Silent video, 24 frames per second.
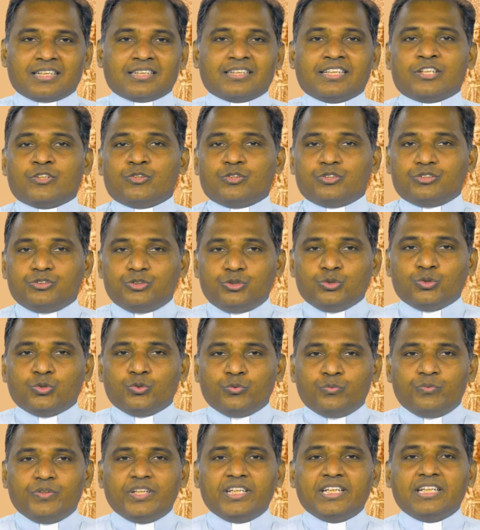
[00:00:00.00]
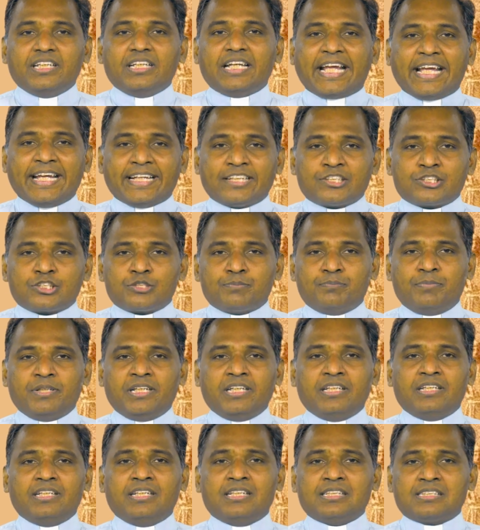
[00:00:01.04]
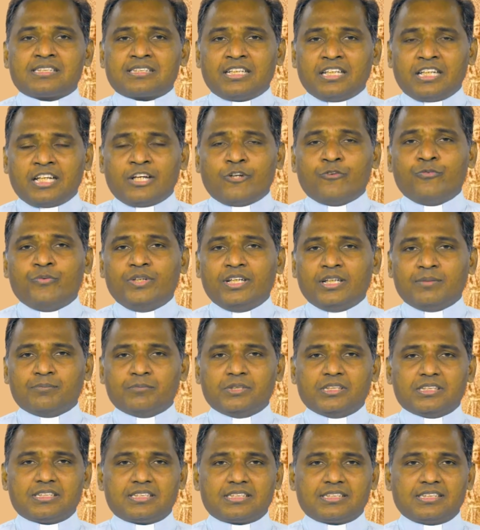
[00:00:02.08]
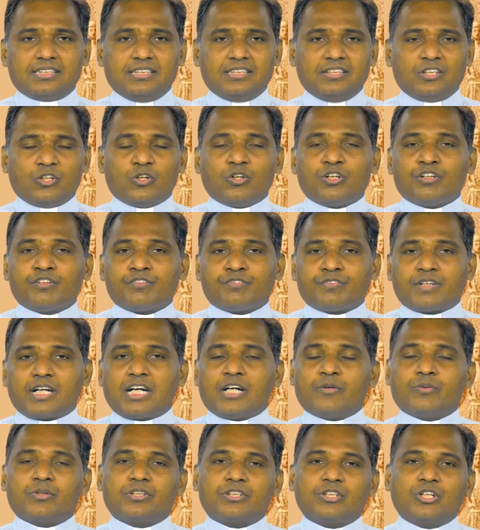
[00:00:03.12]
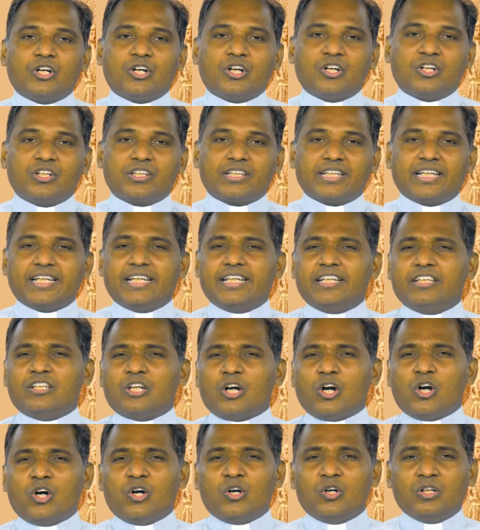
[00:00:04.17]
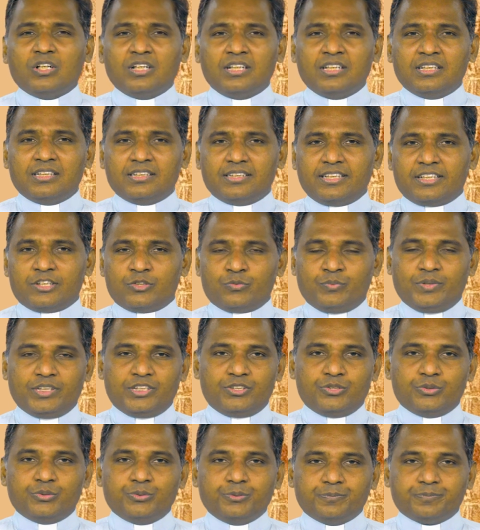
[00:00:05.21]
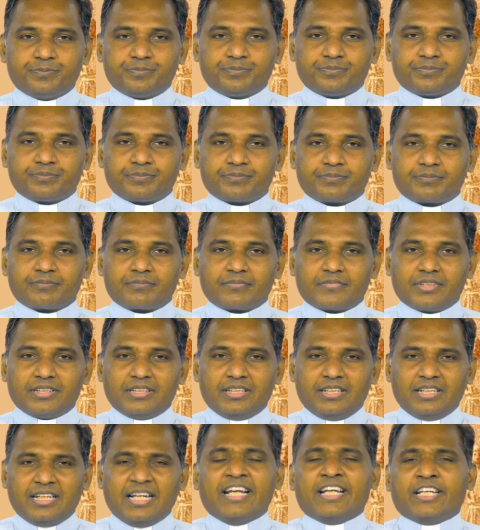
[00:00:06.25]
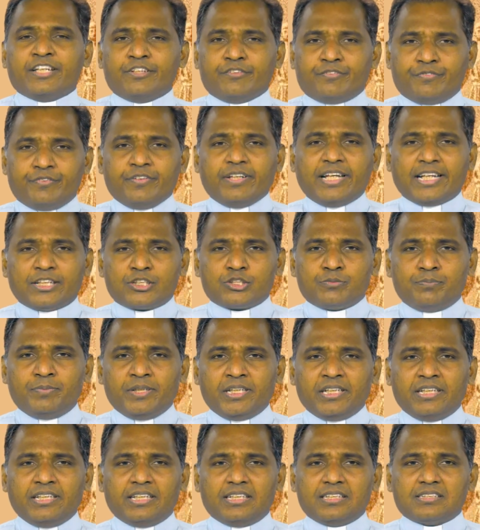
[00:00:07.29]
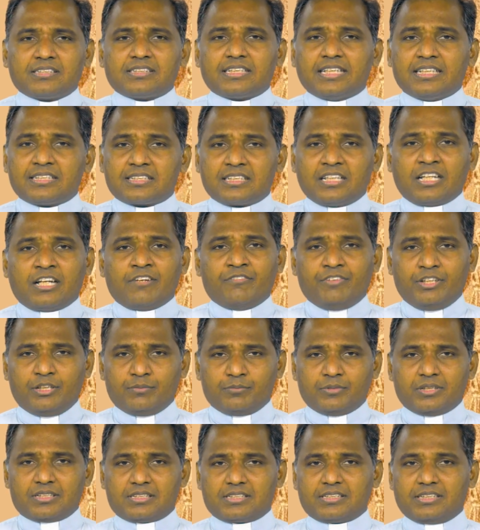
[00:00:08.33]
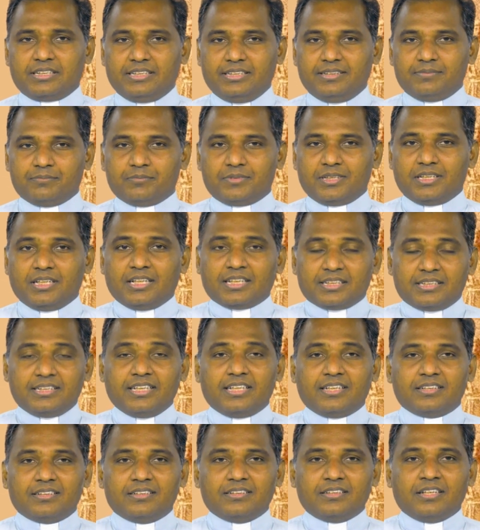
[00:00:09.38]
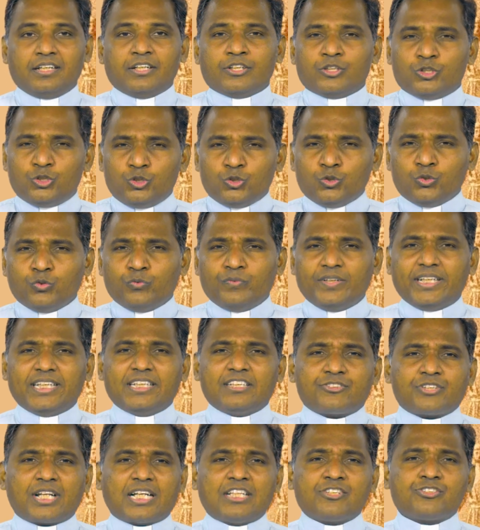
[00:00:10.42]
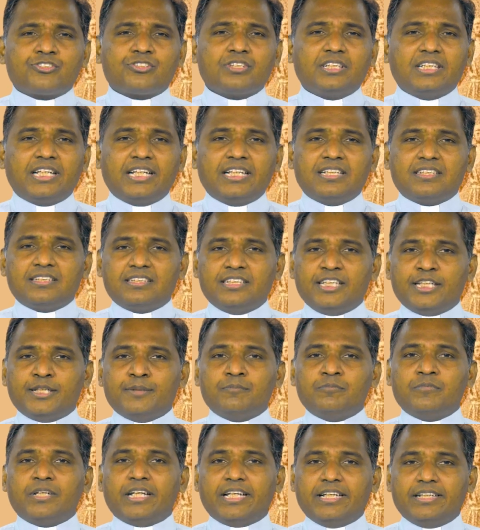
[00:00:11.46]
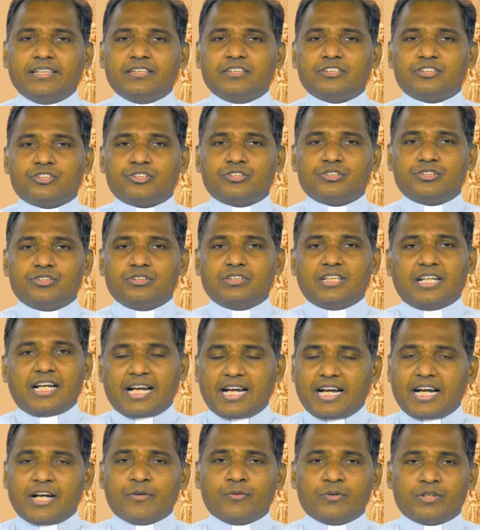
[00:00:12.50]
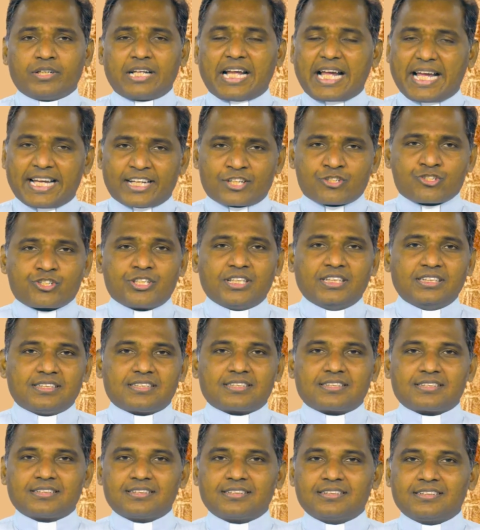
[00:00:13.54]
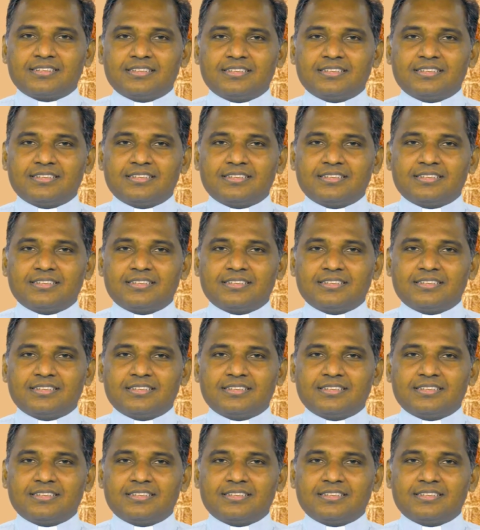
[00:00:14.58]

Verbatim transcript: that do we experience the loving mercy of our God in all that we do? If we experience His loving mercy, then do we translate them in our actions?